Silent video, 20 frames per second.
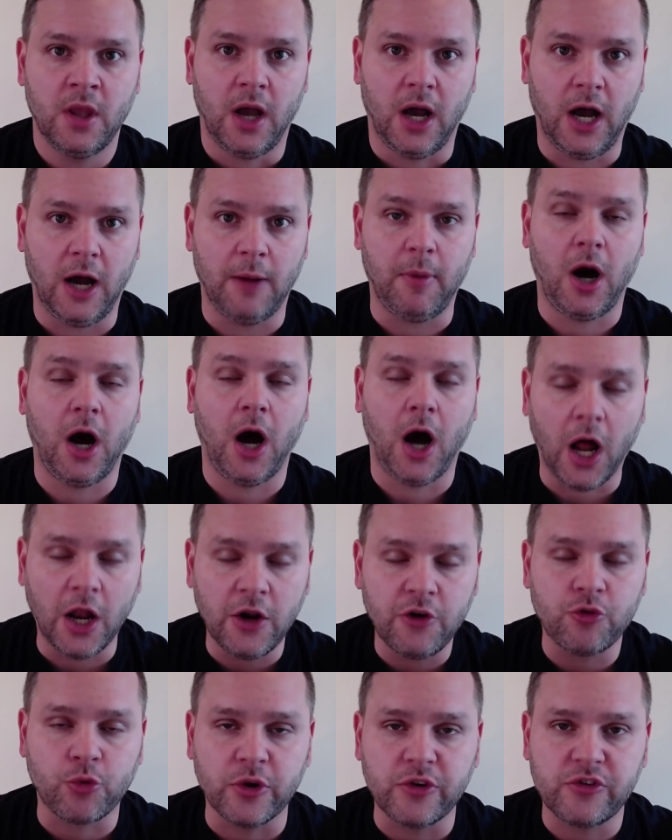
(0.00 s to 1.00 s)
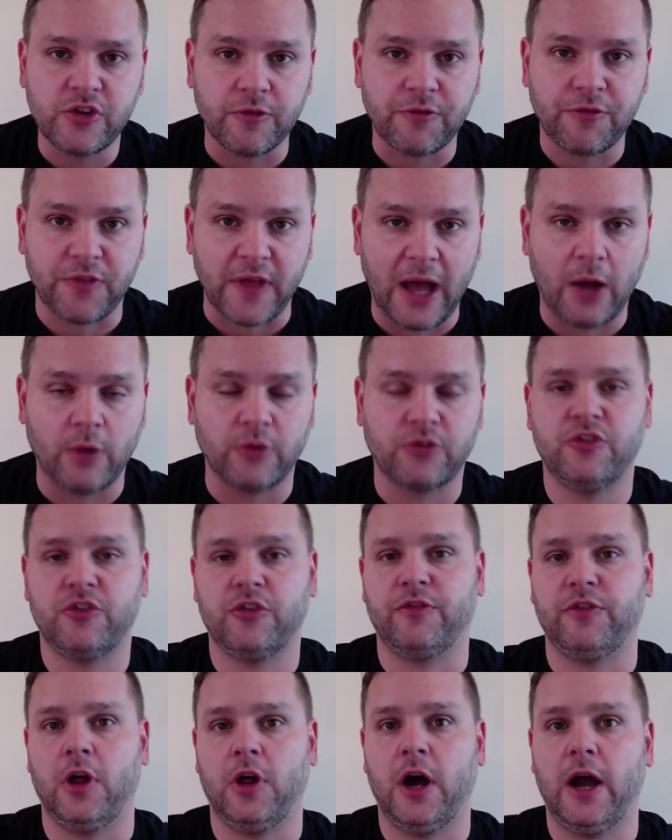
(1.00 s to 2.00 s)
hundreds of thousands
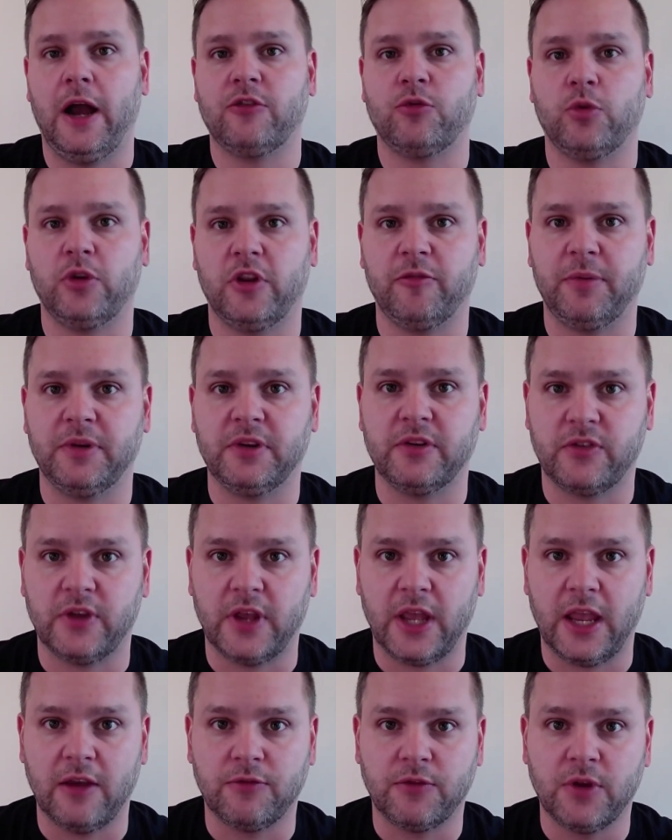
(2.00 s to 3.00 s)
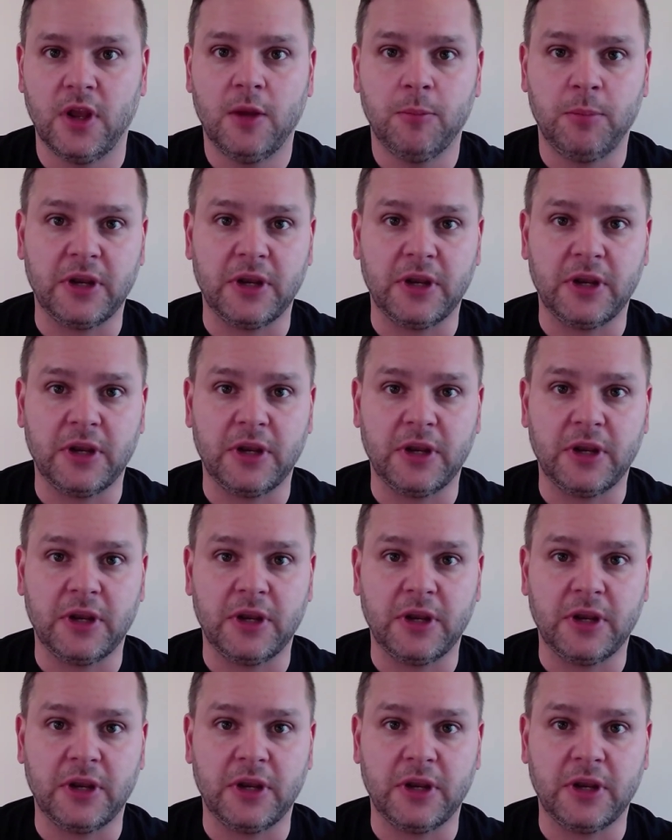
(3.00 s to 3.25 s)
of lives will have been saved